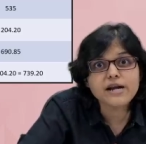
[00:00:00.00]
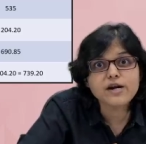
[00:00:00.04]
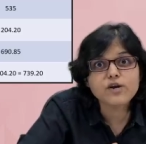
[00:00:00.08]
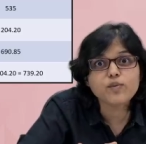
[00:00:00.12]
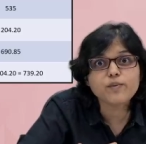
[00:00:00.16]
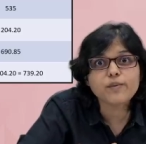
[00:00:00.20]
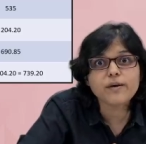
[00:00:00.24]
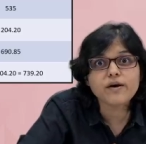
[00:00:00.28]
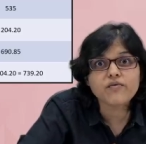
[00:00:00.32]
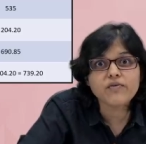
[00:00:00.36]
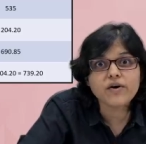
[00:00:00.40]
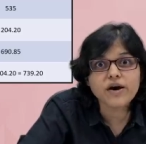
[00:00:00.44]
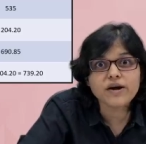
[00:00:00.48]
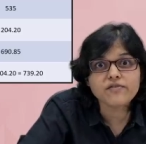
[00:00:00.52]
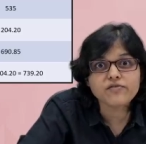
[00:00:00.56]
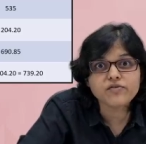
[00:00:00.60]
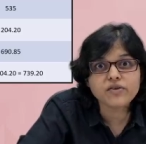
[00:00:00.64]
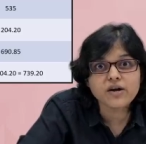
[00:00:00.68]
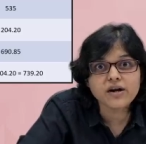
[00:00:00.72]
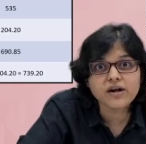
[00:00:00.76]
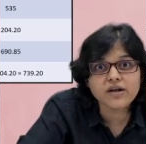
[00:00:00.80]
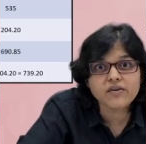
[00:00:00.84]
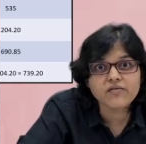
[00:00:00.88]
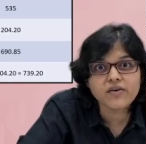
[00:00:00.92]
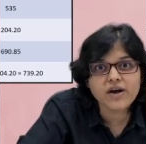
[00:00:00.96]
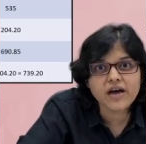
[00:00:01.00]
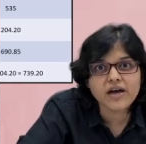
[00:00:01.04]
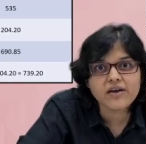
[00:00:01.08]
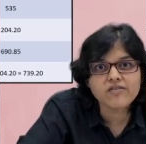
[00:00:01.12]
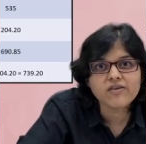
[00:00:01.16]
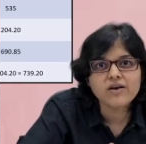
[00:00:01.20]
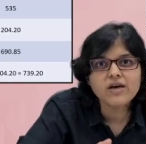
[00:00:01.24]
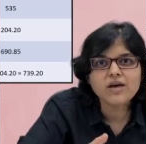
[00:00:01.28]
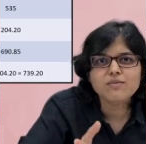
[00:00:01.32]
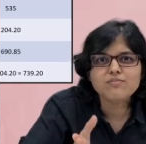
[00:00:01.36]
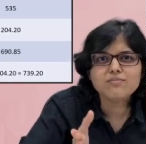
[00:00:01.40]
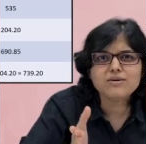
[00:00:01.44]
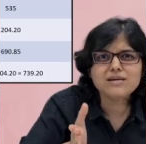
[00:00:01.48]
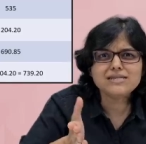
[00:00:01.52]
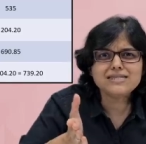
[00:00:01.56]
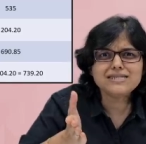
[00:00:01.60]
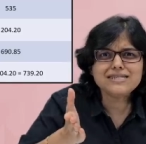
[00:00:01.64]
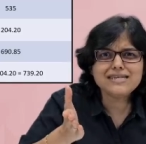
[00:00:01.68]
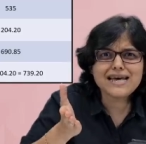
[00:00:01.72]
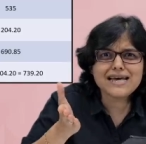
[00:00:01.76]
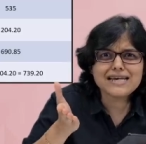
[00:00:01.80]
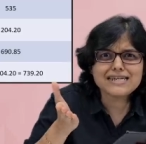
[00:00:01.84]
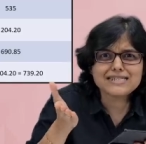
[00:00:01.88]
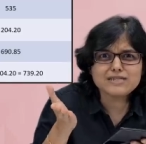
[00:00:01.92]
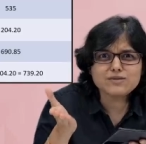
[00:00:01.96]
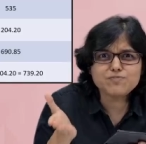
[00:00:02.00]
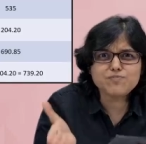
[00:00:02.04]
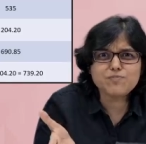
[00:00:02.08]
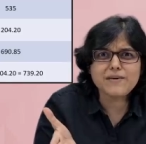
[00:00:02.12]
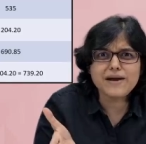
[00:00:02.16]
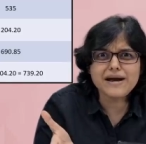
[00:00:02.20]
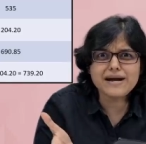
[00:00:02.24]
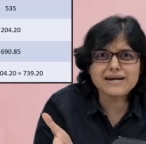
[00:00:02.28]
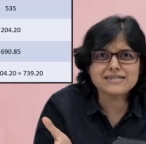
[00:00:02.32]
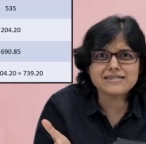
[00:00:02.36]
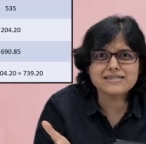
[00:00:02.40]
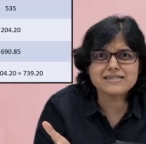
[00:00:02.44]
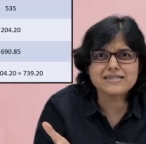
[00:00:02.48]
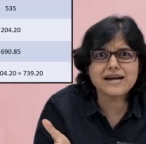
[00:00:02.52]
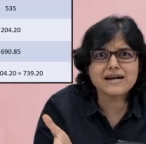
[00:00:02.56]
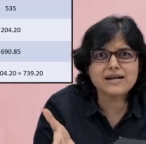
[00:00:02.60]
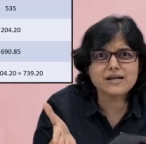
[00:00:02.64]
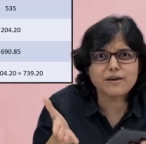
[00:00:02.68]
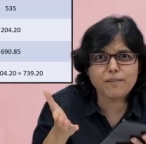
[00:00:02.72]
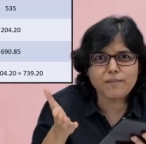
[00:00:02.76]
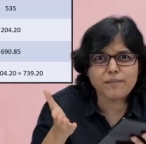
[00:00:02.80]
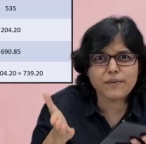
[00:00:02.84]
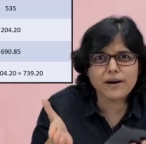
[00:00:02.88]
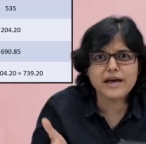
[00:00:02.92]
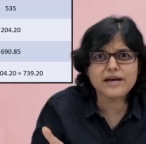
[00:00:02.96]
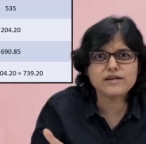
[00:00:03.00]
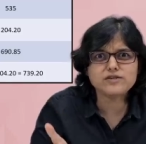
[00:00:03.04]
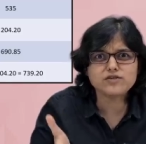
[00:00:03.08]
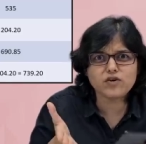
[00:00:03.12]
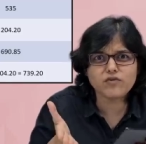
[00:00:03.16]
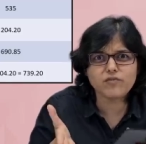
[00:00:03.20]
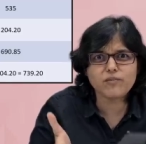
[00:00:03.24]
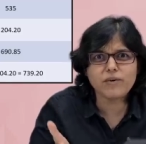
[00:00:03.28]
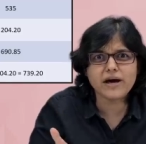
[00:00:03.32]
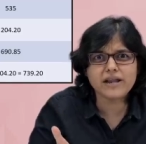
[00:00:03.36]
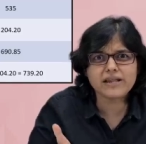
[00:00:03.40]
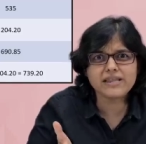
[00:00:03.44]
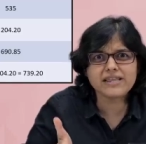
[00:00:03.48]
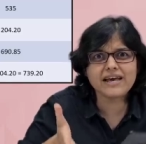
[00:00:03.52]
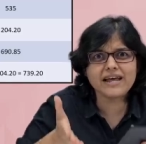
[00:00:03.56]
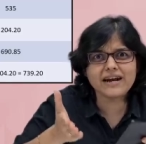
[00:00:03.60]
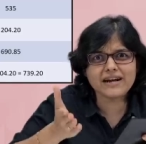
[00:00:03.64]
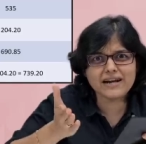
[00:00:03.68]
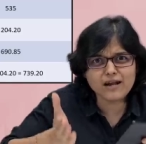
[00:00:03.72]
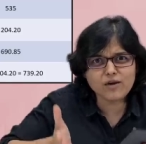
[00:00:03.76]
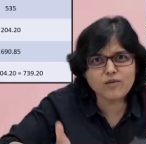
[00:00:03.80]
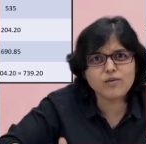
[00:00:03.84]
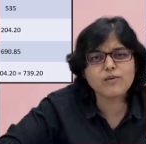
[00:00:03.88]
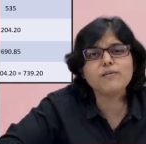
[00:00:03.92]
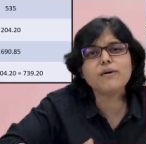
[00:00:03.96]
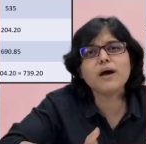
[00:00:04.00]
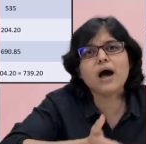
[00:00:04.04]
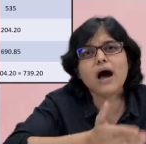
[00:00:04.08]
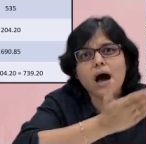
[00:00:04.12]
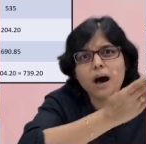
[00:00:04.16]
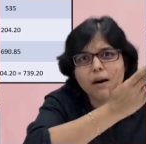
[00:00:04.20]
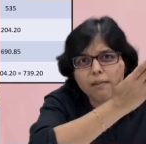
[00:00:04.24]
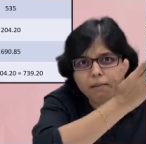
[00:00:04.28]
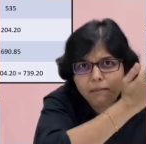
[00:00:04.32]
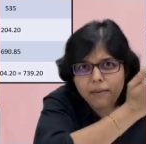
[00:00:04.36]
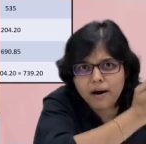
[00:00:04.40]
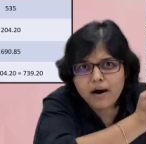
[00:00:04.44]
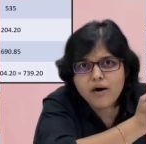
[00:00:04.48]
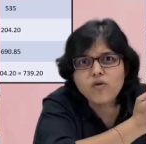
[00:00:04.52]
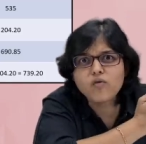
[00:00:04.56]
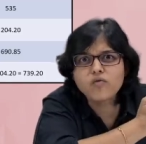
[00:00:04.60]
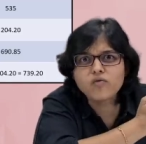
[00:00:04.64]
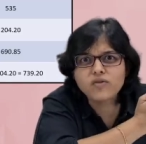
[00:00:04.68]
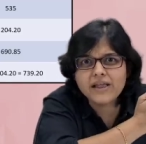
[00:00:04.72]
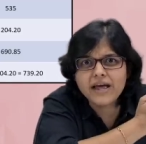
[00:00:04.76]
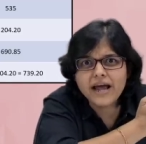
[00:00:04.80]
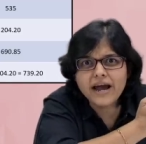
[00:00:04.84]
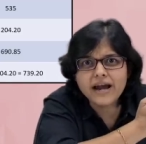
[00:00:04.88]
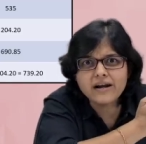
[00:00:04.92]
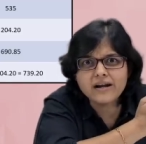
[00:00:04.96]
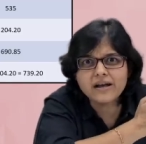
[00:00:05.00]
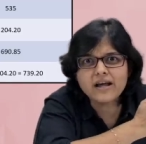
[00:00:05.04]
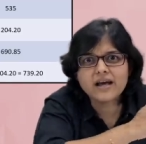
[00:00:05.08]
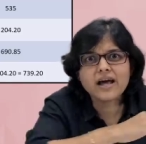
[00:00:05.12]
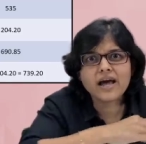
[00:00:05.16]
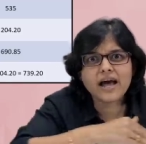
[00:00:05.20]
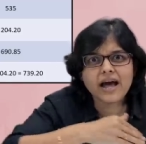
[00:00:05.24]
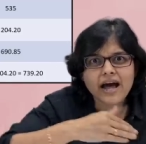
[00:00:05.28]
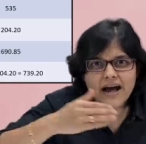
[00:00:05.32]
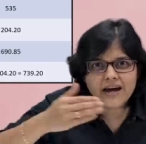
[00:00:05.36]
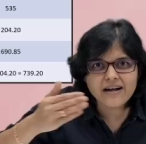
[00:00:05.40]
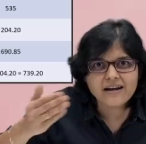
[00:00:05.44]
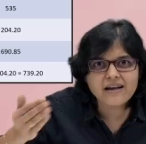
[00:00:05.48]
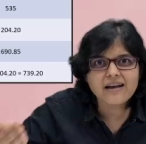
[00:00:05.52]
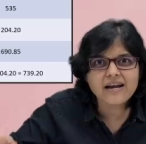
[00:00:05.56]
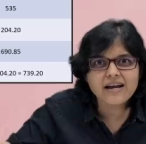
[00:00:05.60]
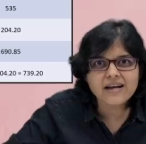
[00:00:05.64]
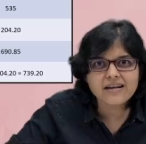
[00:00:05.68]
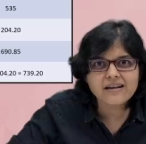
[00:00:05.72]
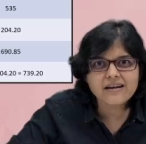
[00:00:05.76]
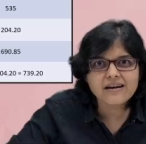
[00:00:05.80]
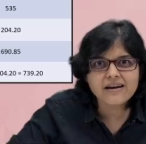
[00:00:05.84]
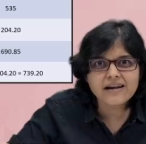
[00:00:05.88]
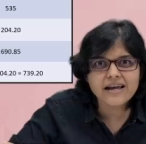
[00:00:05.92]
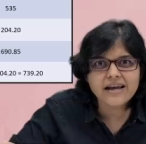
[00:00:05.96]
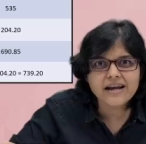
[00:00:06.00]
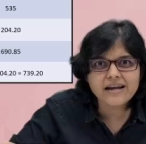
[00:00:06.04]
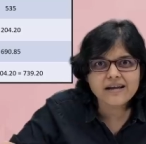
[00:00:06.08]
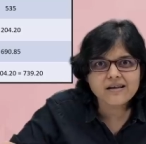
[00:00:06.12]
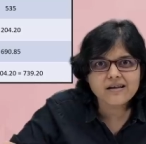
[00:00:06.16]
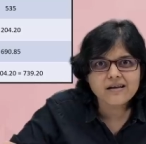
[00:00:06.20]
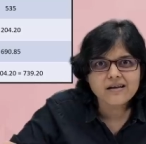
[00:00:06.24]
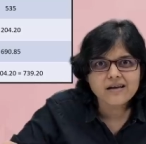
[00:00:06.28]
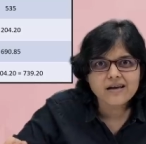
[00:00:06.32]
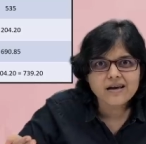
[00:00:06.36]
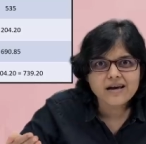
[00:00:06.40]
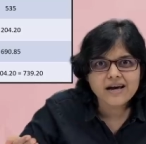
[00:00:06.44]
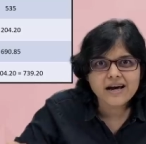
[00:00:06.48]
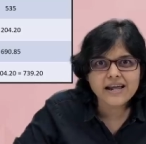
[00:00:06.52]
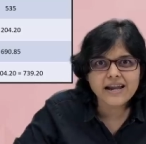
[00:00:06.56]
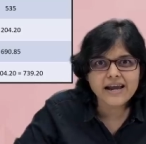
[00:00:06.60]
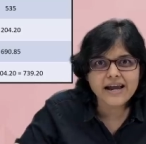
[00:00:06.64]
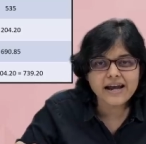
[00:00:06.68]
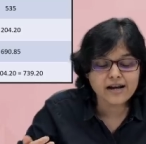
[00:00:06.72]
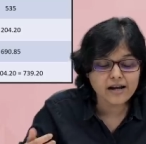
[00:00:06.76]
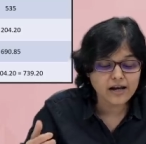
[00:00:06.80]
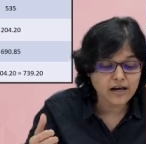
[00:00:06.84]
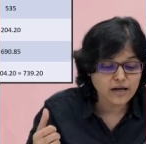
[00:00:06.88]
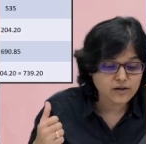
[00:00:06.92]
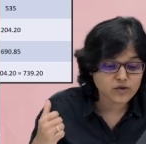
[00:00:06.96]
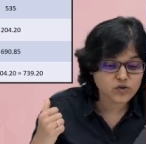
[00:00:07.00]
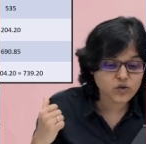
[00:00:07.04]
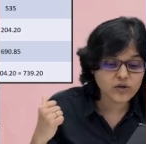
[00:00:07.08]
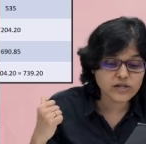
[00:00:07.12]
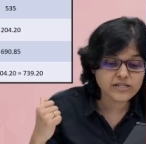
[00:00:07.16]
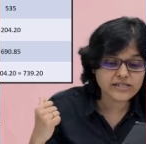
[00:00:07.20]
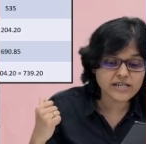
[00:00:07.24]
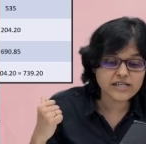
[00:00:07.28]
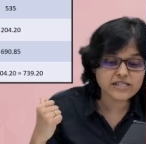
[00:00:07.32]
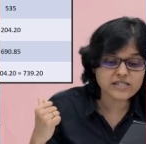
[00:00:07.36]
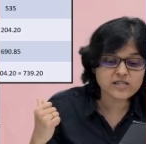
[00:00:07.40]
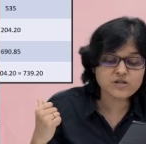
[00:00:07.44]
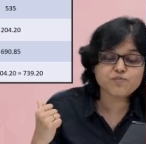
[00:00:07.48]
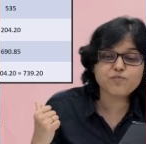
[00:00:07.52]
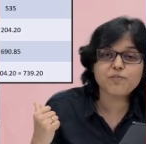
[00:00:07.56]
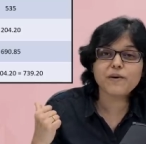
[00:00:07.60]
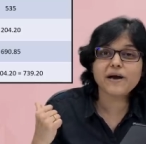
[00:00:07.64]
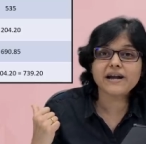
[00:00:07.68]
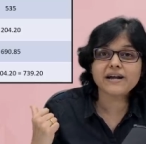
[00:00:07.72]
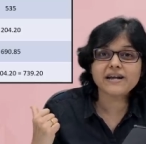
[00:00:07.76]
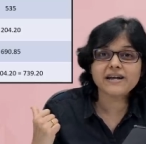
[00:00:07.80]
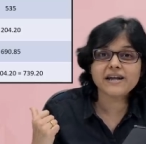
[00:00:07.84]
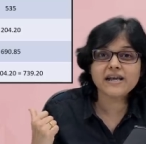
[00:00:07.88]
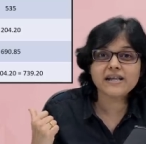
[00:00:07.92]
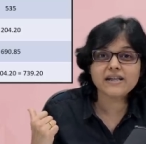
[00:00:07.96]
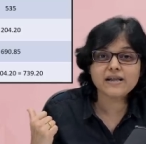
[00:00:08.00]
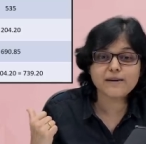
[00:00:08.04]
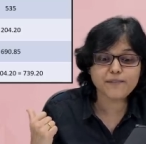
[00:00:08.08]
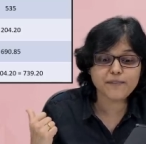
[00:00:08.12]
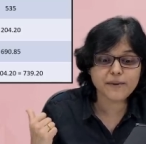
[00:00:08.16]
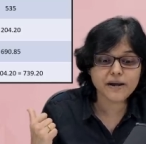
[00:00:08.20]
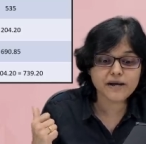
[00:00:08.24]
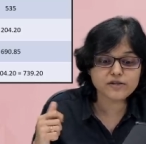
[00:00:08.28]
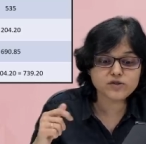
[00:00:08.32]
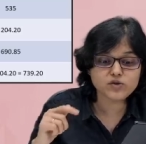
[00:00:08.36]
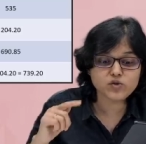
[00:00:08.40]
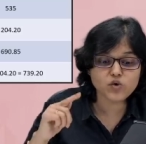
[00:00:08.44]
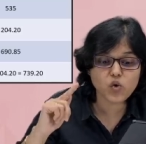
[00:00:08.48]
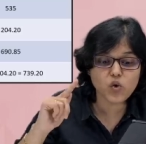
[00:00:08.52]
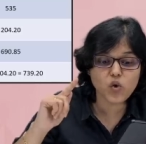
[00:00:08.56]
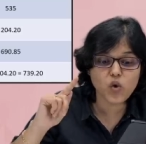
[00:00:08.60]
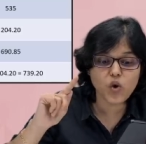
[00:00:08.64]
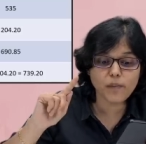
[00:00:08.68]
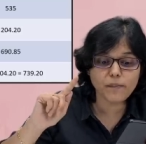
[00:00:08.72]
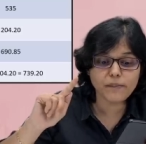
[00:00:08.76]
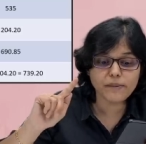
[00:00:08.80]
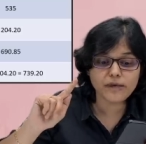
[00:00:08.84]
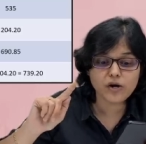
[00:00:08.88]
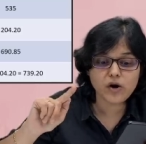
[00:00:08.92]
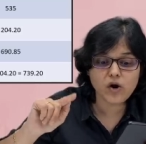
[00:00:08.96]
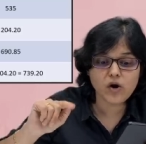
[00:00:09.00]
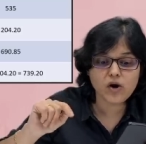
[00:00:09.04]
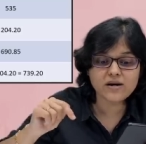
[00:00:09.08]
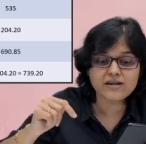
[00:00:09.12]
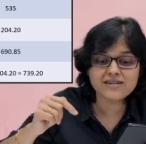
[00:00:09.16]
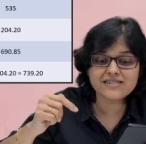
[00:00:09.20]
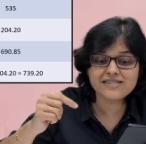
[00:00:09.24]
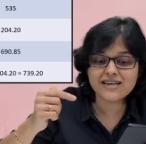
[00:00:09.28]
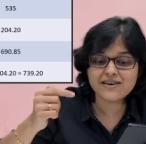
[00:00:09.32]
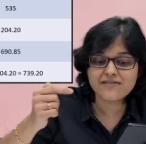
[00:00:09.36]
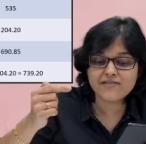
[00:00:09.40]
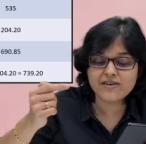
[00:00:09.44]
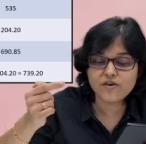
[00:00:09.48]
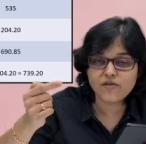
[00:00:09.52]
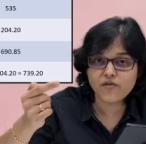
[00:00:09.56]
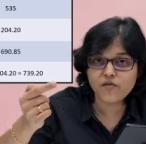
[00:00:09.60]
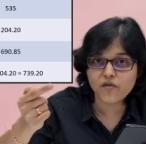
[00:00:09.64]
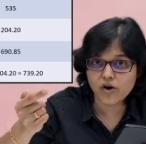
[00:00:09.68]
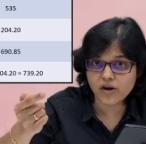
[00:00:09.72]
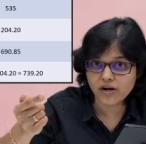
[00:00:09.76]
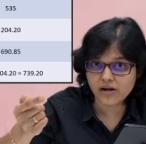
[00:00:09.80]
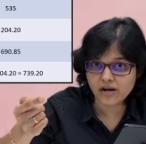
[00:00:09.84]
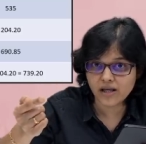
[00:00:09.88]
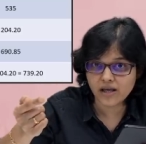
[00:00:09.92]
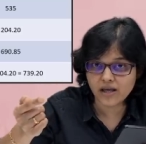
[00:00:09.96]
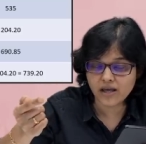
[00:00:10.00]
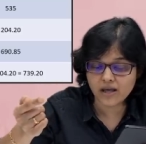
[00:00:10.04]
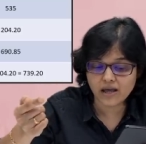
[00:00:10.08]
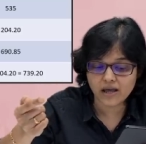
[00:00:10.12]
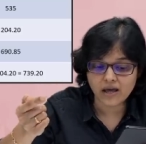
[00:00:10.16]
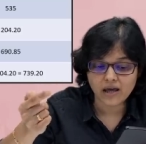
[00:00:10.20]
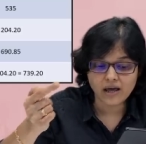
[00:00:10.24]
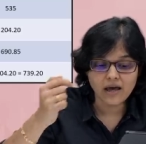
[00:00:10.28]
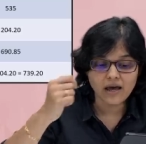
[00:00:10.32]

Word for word: to pay 535, means he expects that the price of Bharti Airtel will be above that at a later date. Correct? So he's expecting the price to go beyond 740.